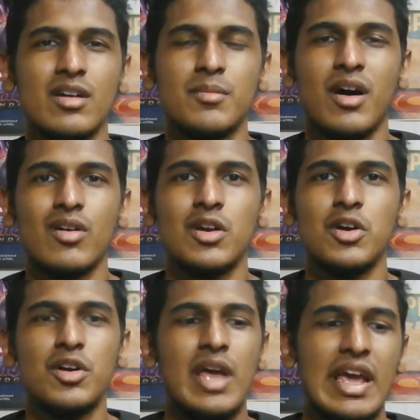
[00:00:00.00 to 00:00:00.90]
about
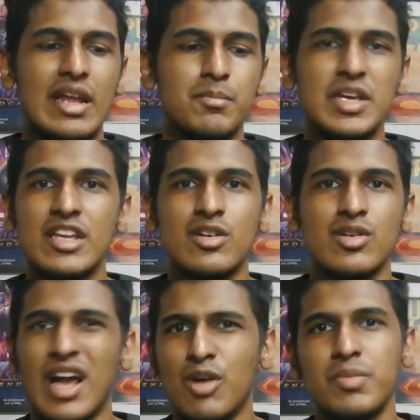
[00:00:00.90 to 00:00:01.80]
her and Peter
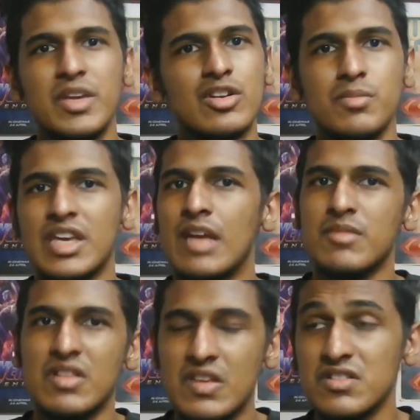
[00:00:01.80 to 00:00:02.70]
and how Peter
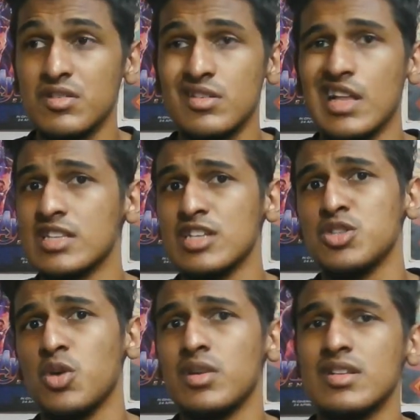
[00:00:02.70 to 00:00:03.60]
became the lizard. Like they
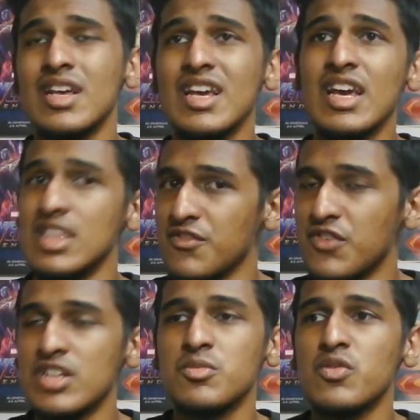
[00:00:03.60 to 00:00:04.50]
showed it in the
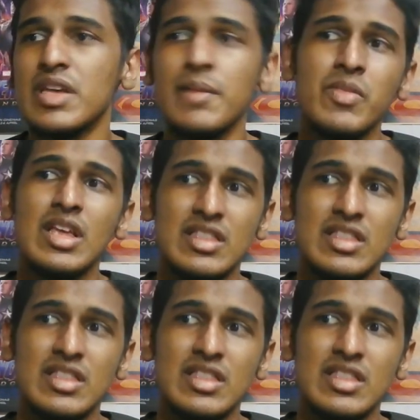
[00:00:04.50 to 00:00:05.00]
first movie.